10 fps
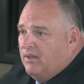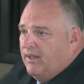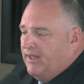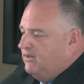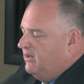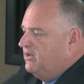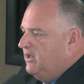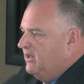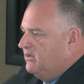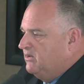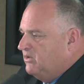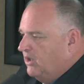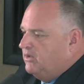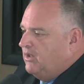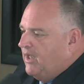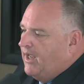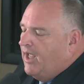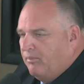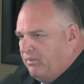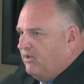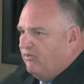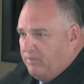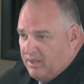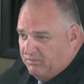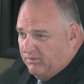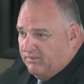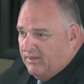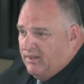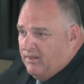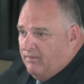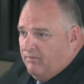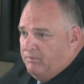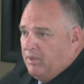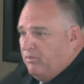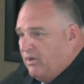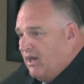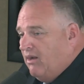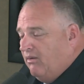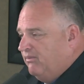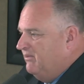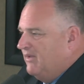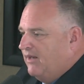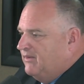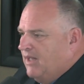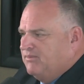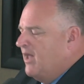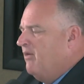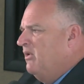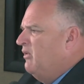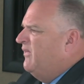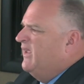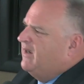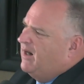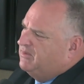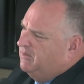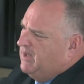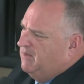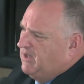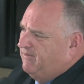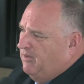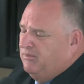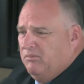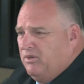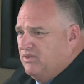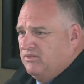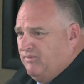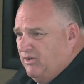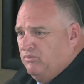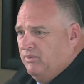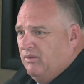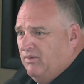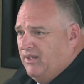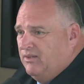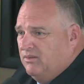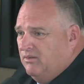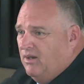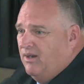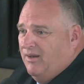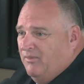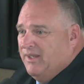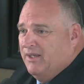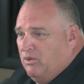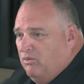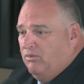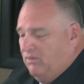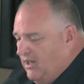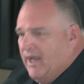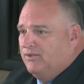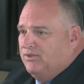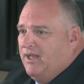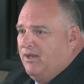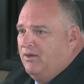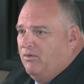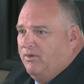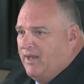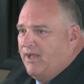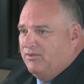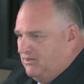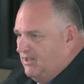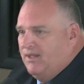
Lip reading: and she is such a helper of people. When people call, a lot of times, I don't know, I think sometimes our phone number is the first one that rings. When they Google Haralson County Courthouse,